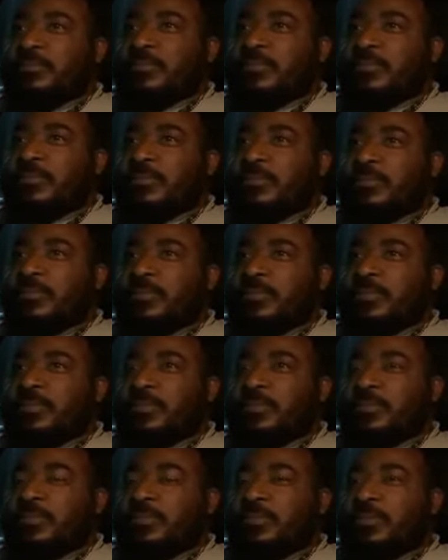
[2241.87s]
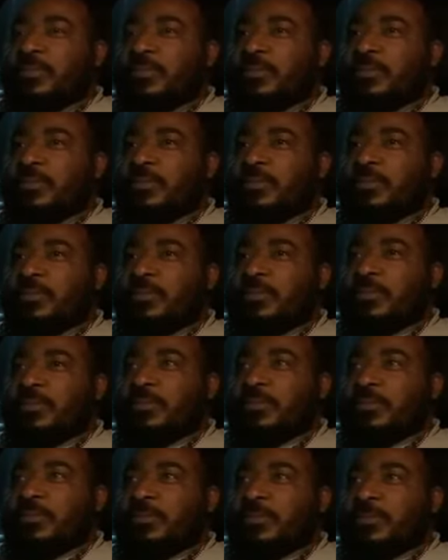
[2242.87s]

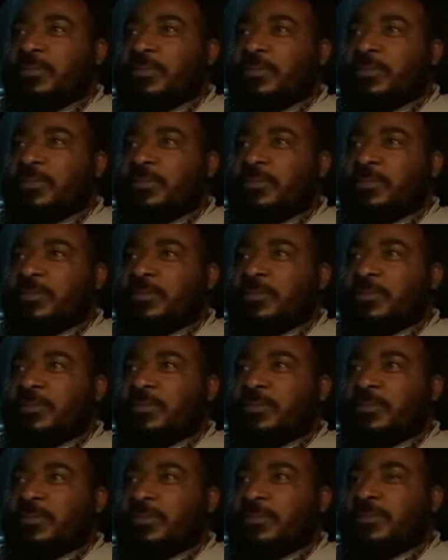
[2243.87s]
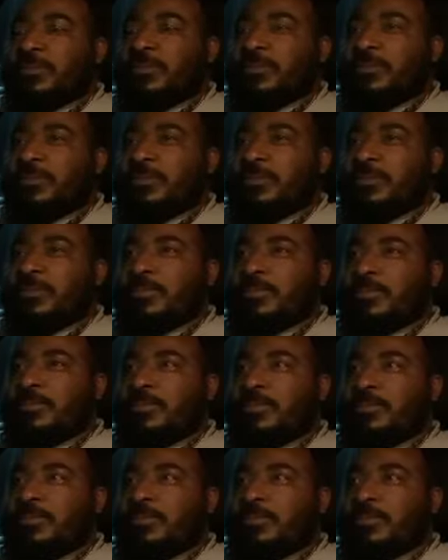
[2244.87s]

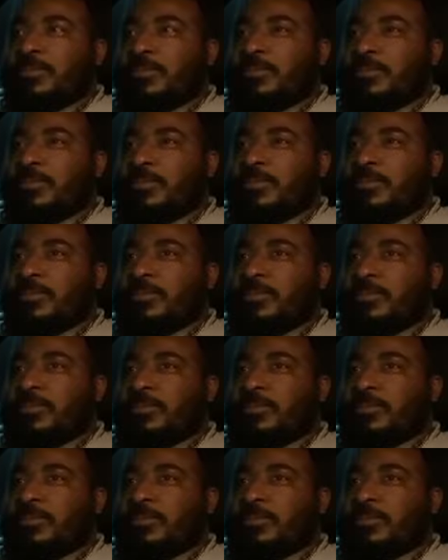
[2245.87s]
The person shown says nothing.